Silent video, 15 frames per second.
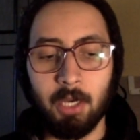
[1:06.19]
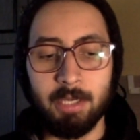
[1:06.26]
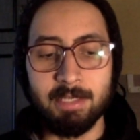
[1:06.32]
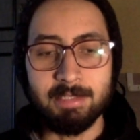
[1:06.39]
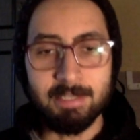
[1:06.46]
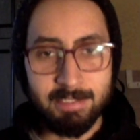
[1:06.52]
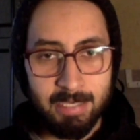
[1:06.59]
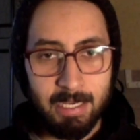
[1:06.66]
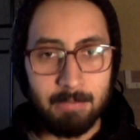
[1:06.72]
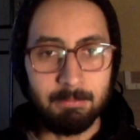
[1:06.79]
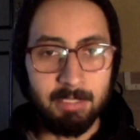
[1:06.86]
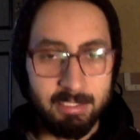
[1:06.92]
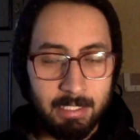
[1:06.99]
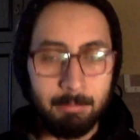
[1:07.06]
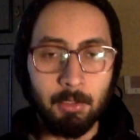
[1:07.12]
it's the
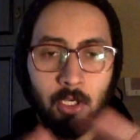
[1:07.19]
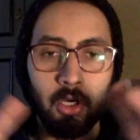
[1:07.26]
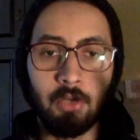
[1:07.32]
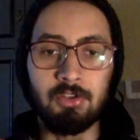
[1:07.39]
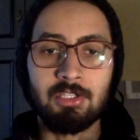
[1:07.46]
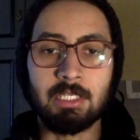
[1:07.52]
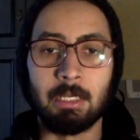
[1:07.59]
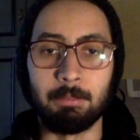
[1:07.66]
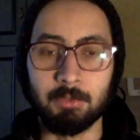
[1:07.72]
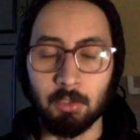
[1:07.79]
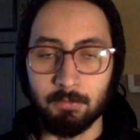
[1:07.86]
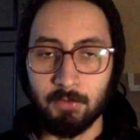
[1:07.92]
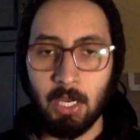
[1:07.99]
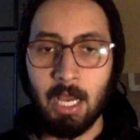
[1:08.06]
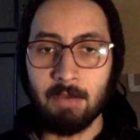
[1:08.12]
same concept of
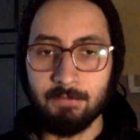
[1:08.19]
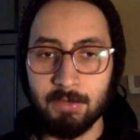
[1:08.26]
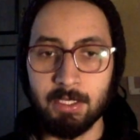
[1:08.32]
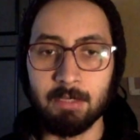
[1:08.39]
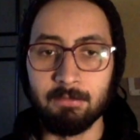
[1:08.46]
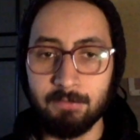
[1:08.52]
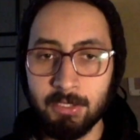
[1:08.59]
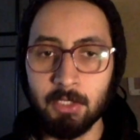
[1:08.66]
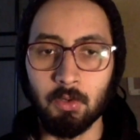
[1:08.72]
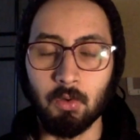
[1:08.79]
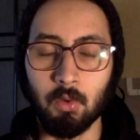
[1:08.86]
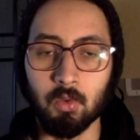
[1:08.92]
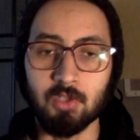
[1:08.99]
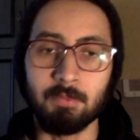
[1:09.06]
having video calls,